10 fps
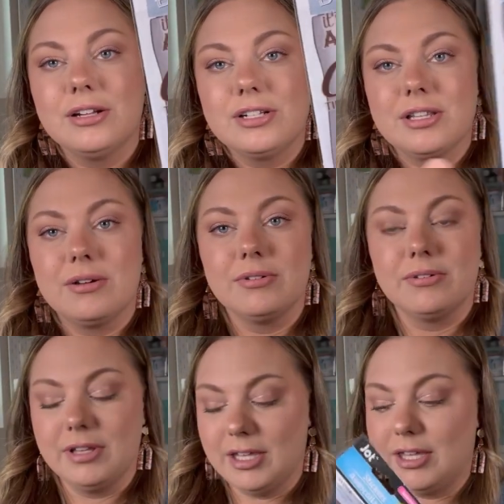I just thought were
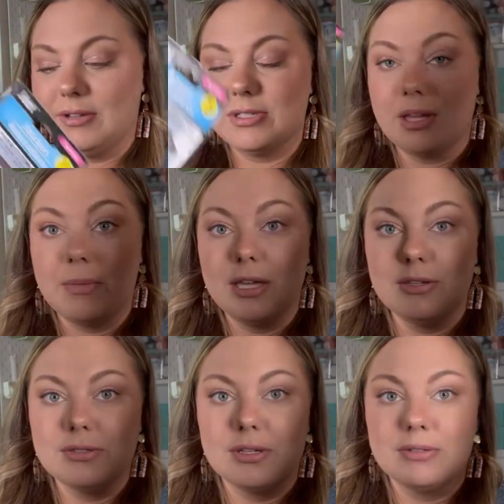really cute. So I might
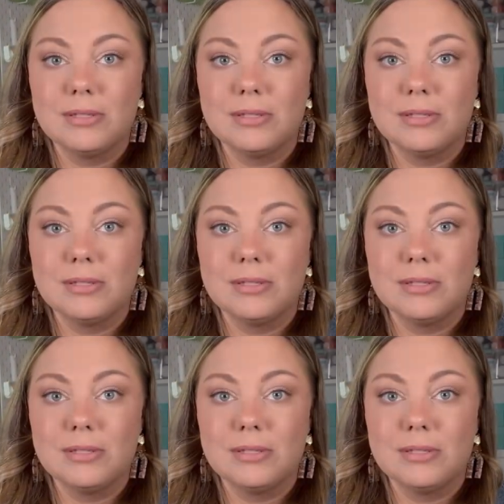use those